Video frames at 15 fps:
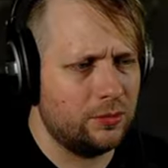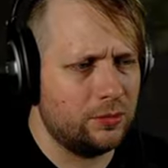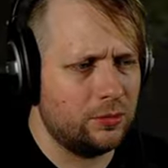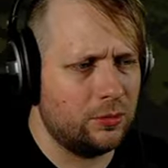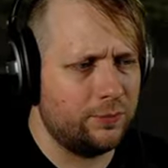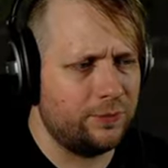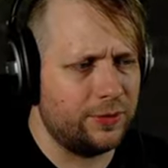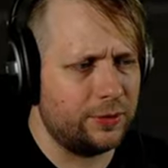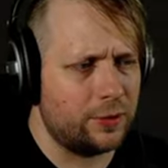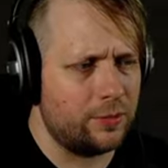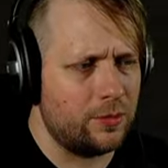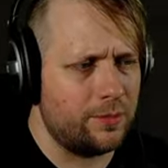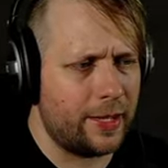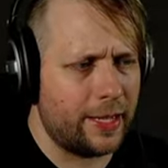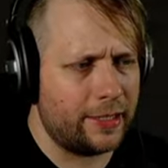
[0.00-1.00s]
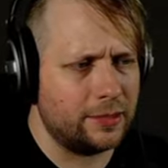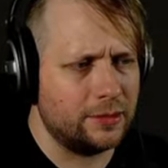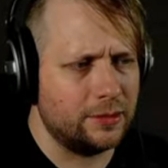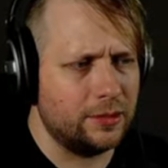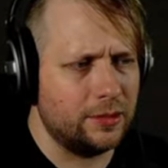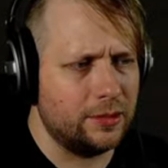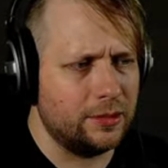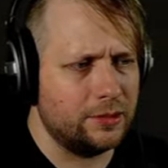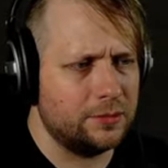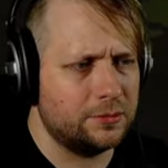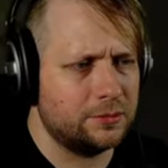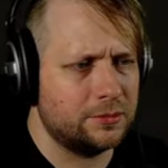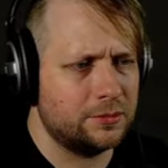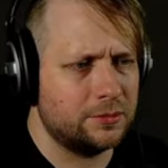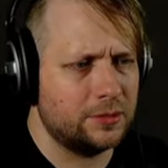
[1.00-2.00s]
Hopefully they're coming back and uh,
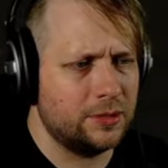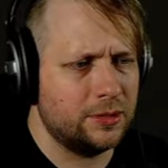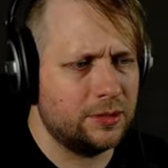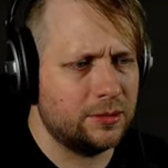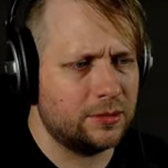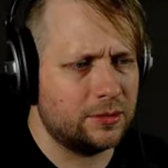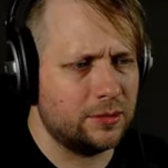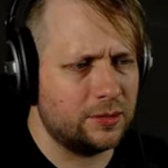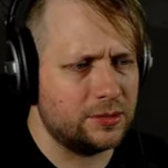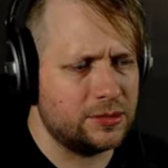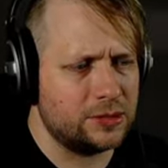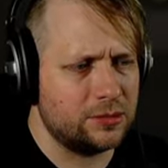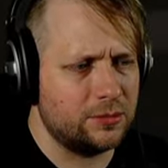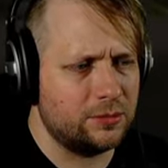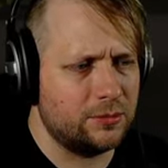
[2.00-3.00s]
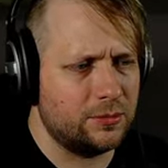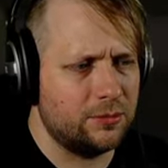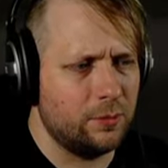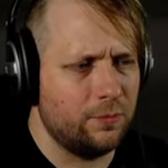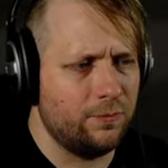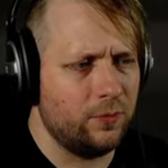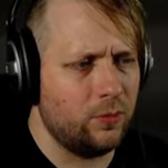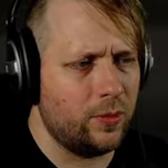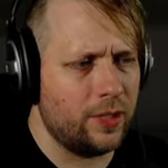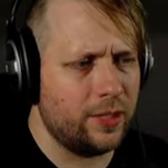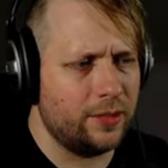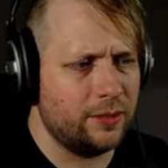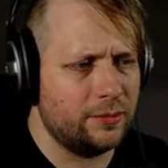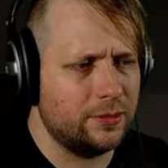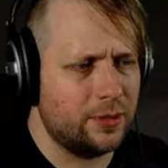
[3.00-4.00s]
gonna move it
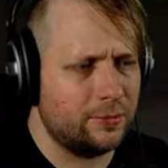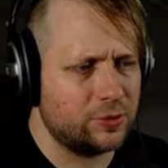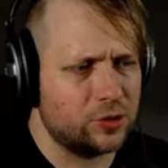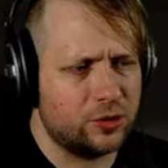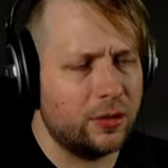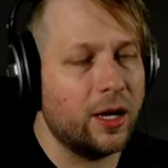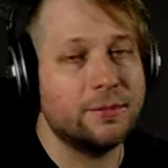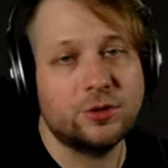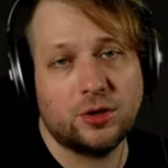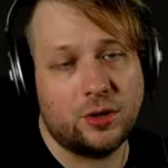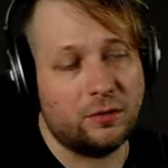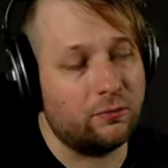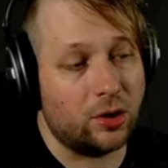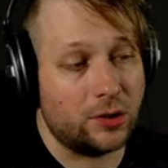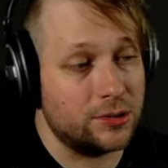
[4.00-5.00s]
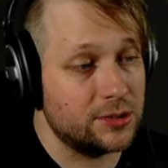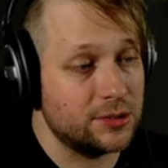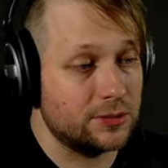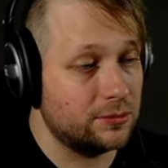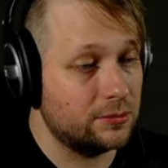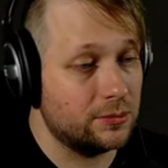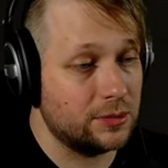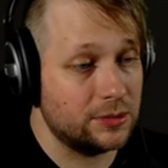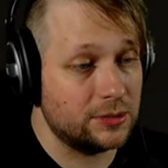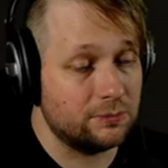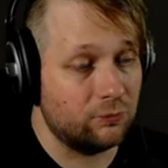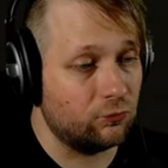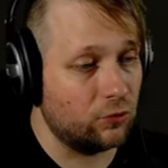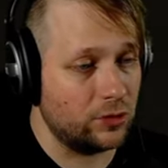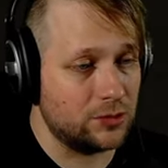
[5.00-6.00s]
away. I'm sure. I'm sure it runs
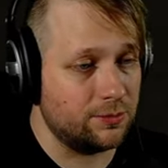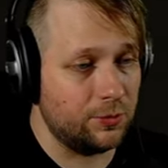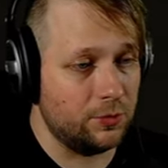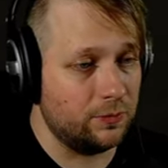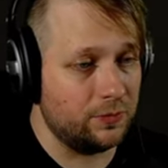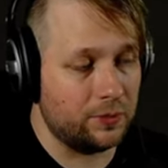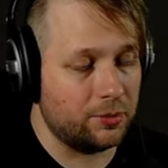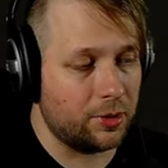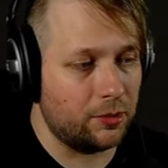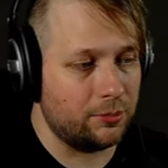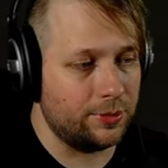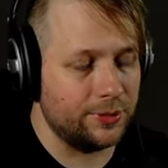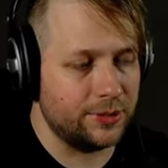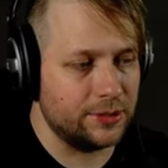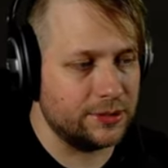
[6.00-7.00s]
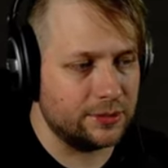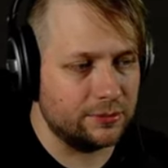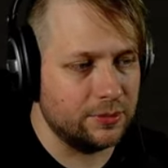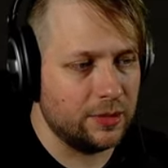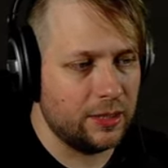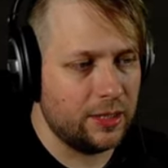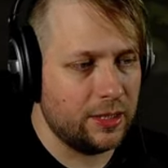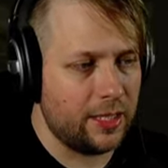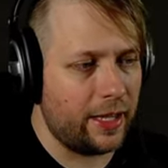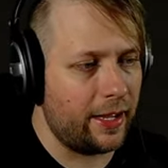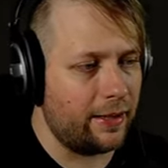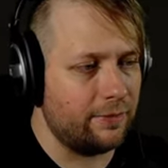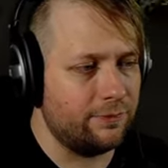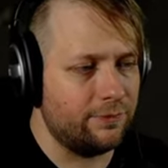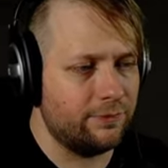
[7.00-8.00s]
runs beautifully. Probably it doesn't
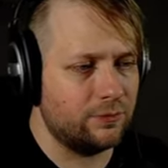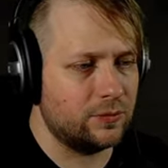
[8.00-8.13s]
have